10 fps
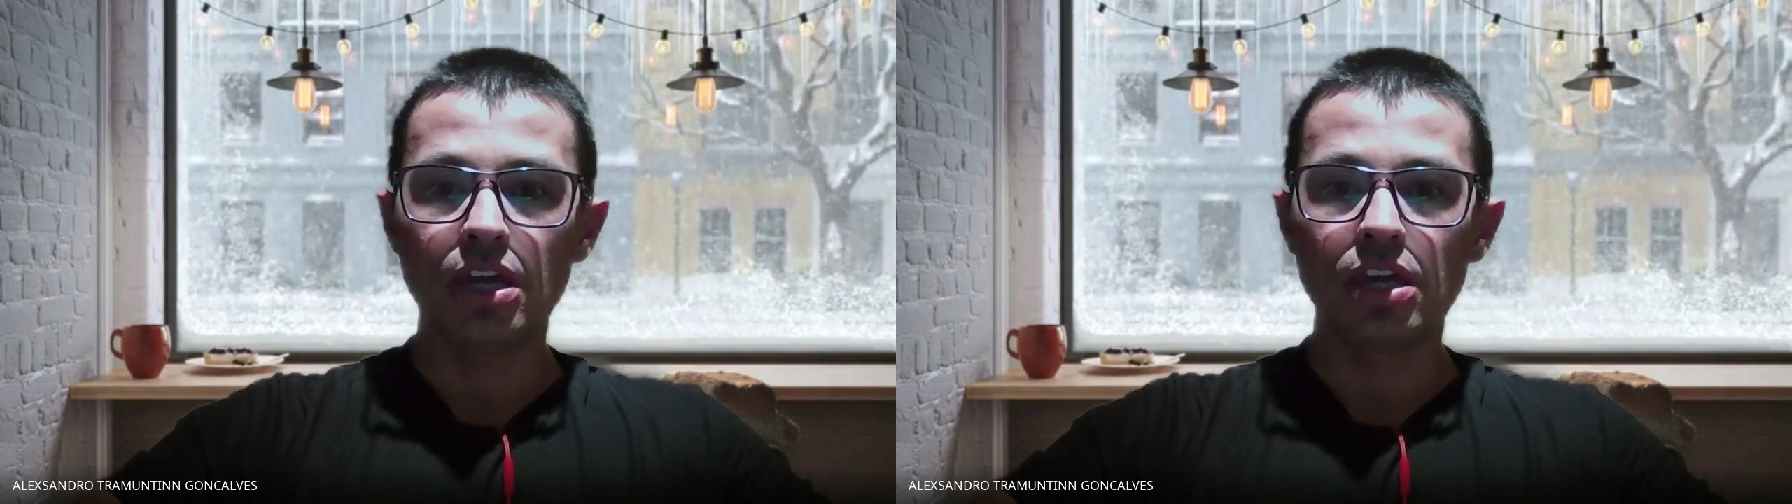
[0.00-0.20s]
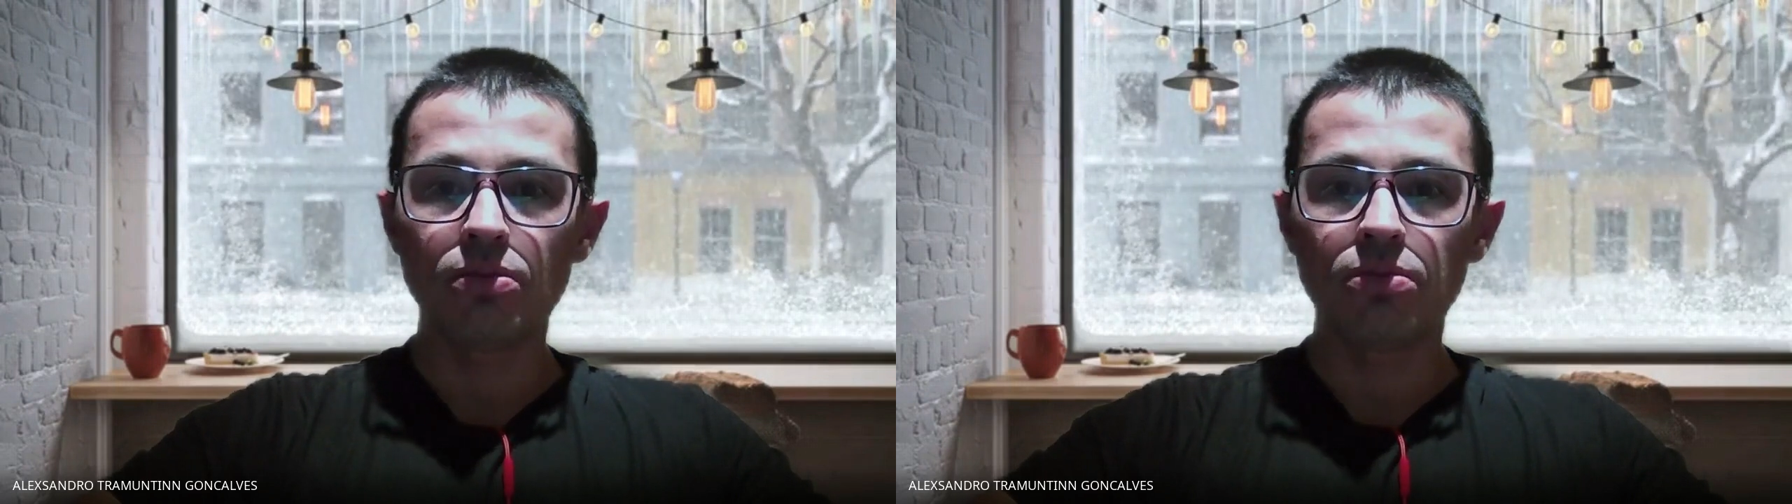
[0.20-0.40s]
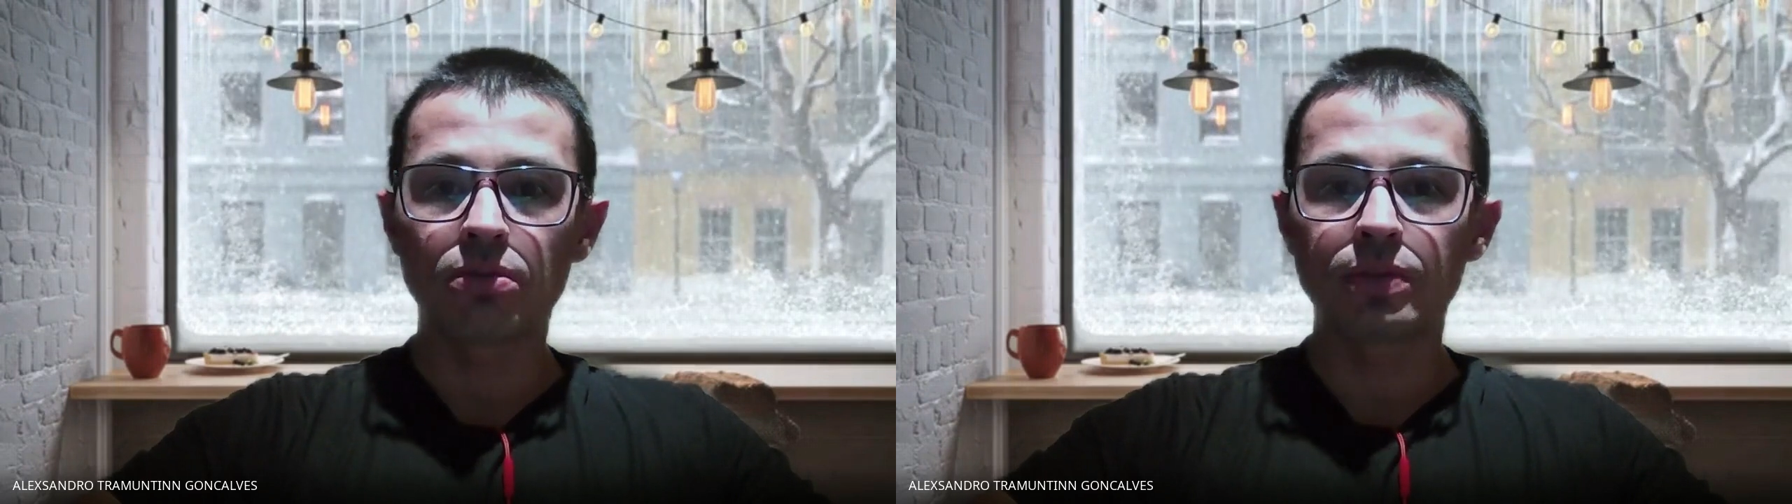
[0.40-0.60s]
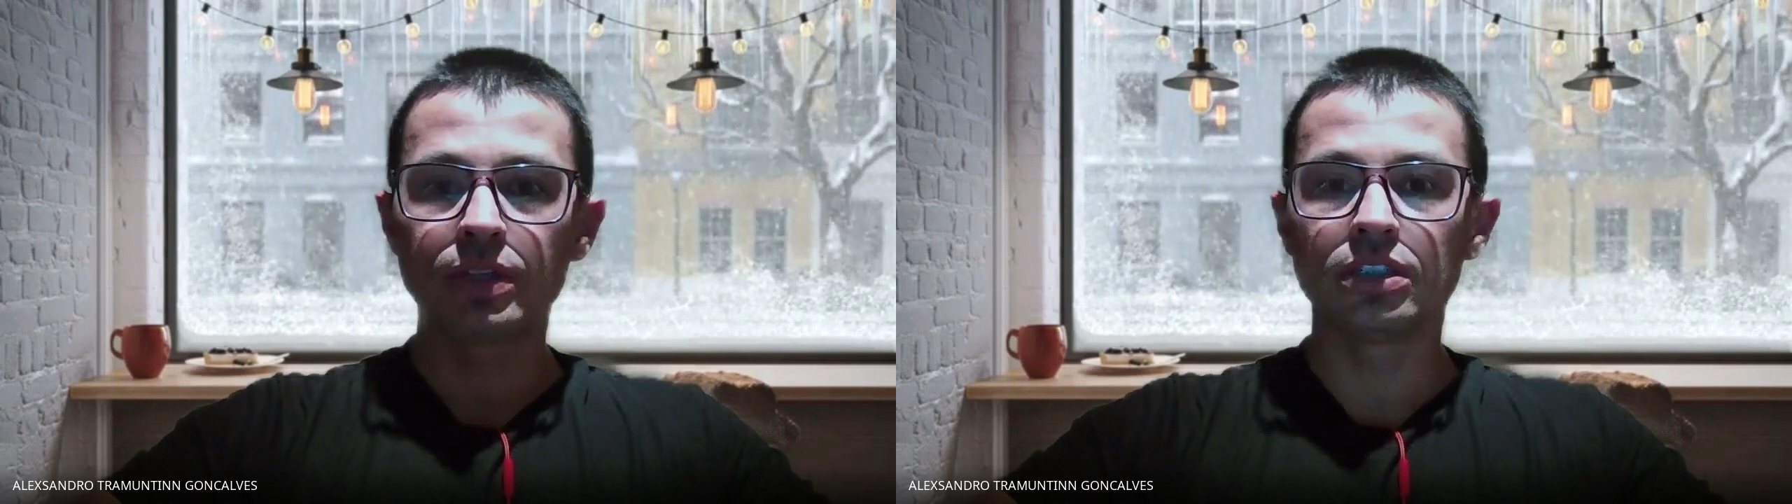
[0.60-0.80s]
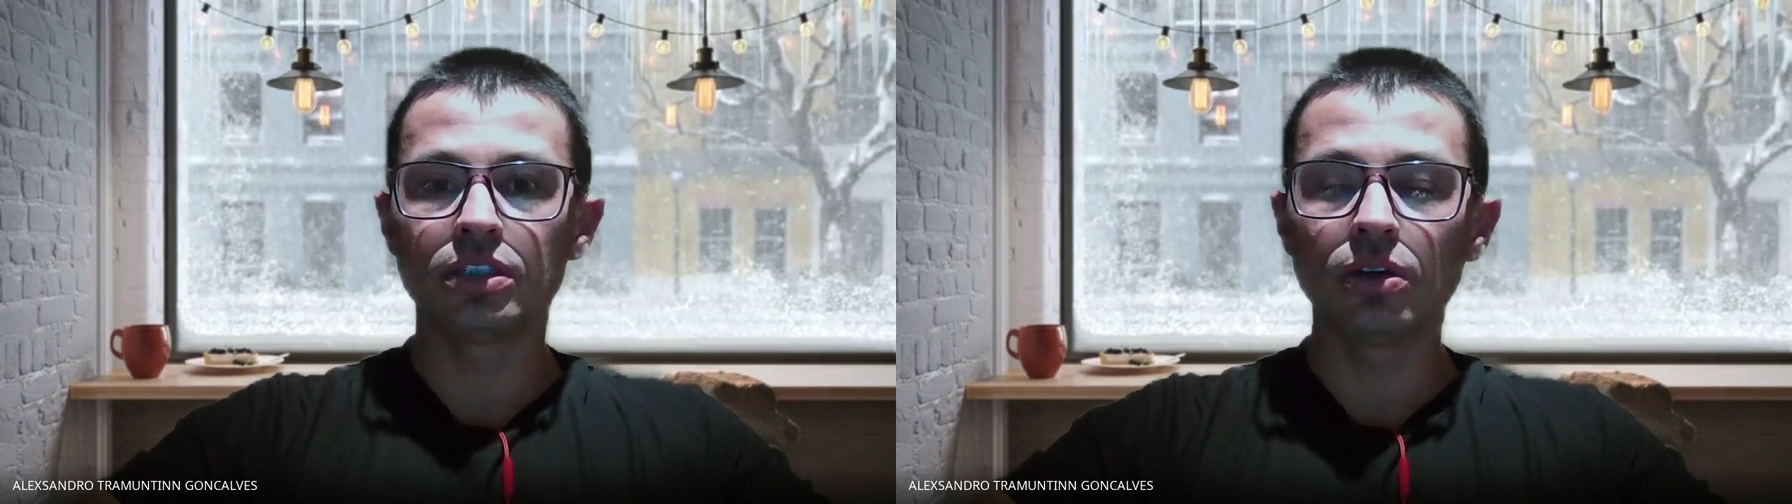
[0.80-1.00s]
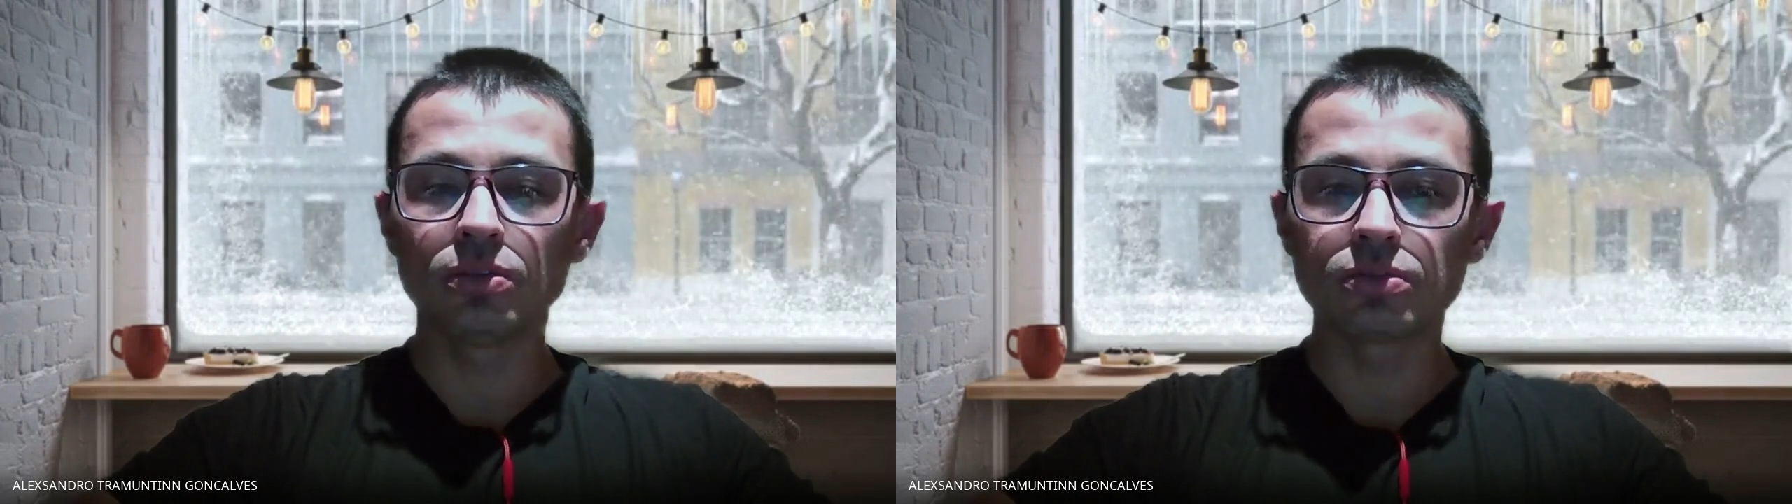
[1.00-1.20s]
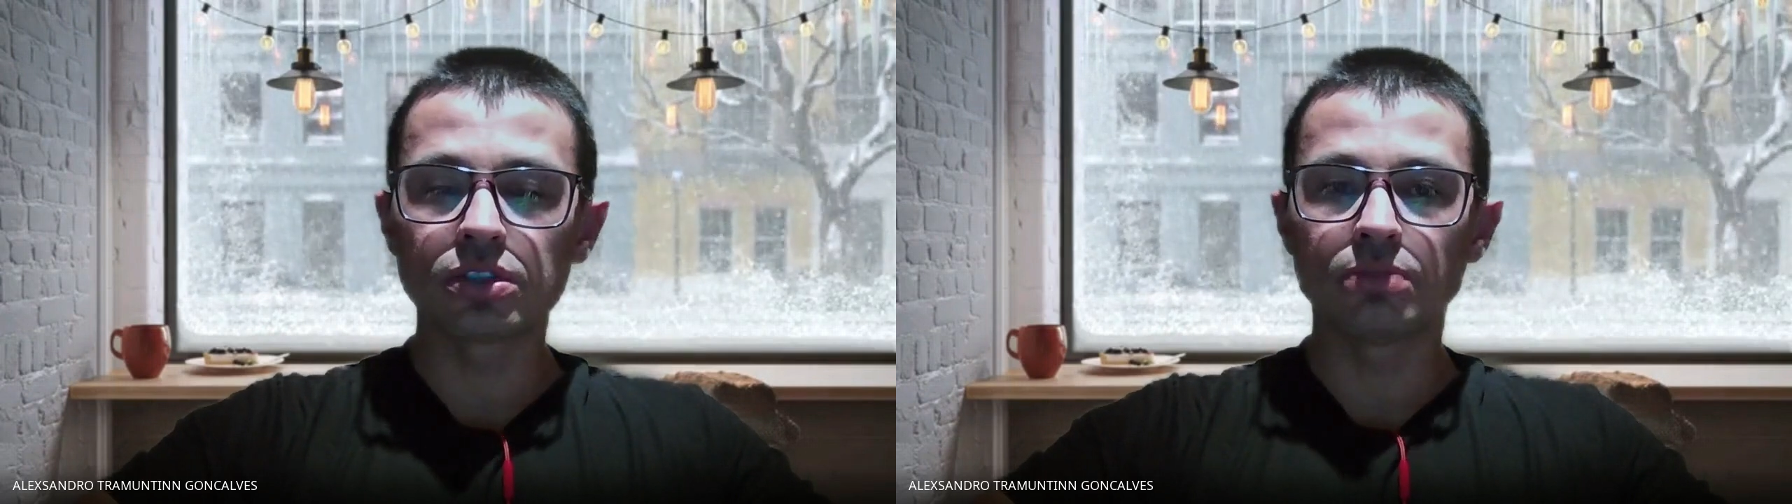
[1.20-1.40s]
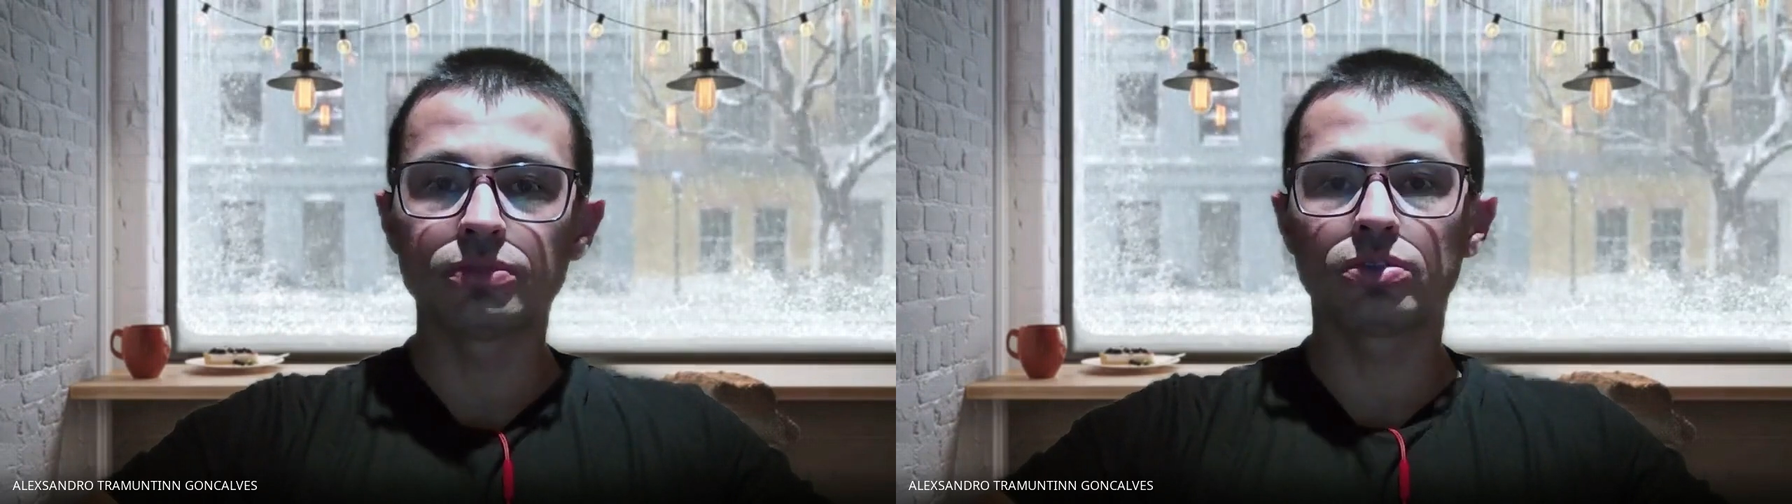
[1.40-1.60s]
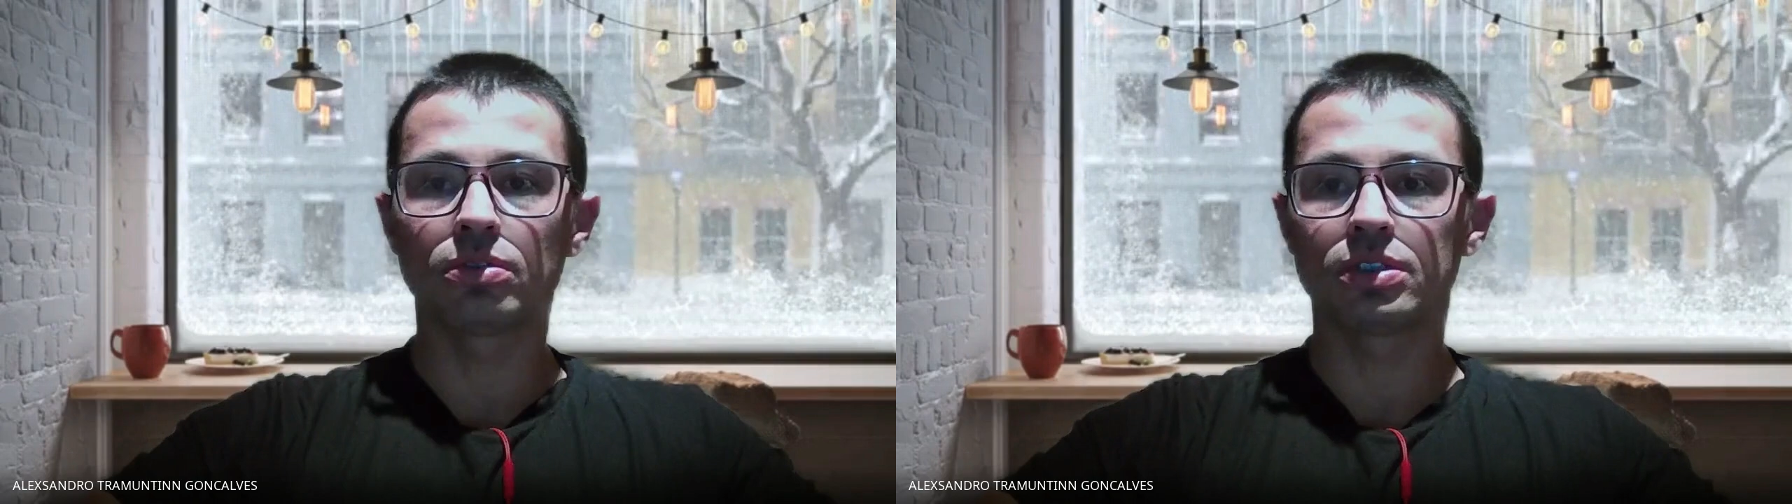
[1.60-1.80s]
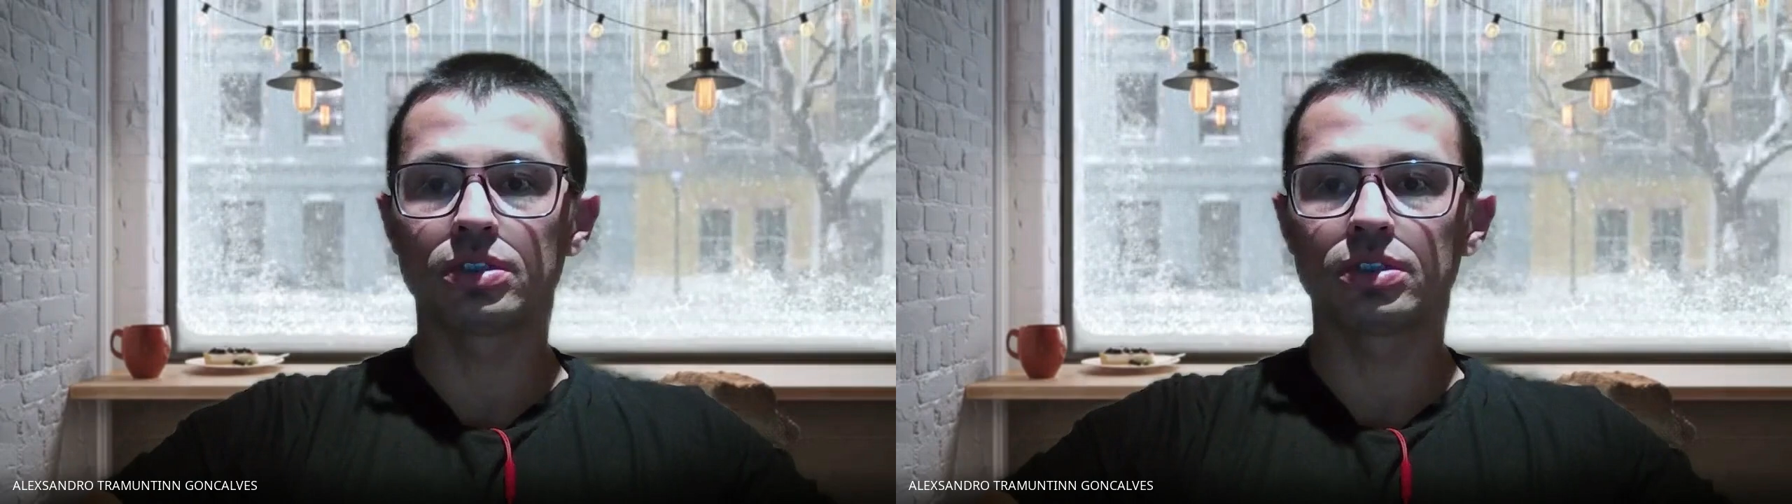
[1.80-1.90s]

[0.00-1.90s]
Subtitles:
you already know some stories